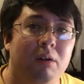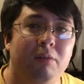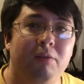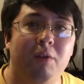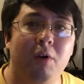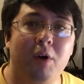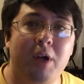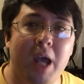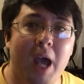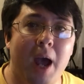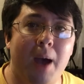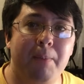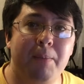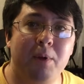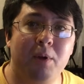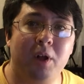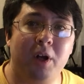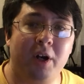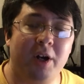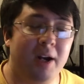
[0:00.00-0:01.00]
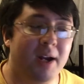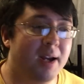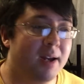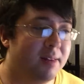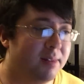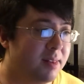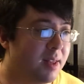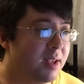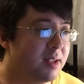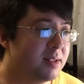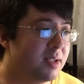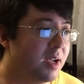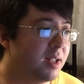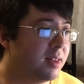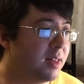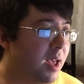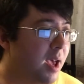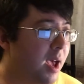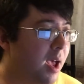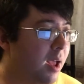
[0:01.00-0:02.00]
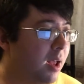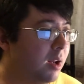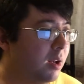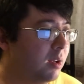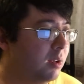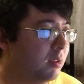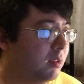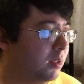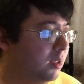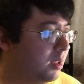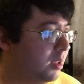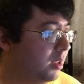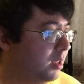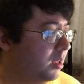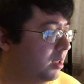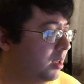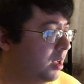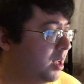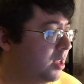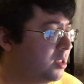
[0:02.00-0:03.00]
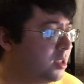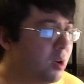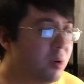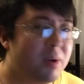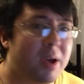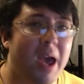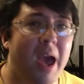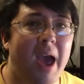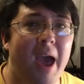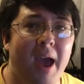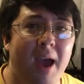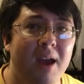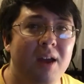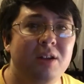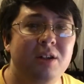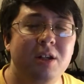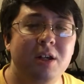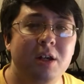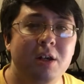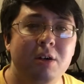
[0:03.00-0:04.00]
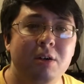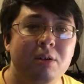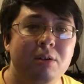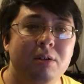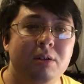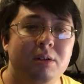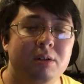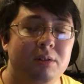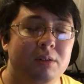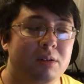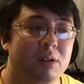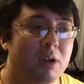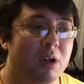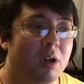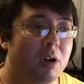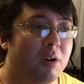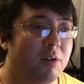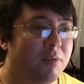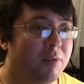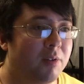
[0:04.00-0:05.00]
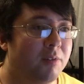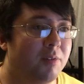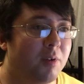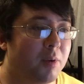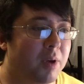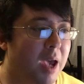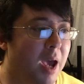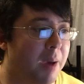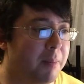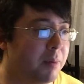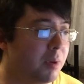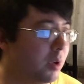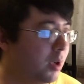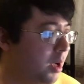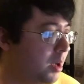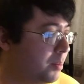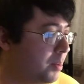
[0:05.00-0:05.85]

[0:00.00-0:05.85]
vocabulary and things like that. It's okay to use, for vocabulary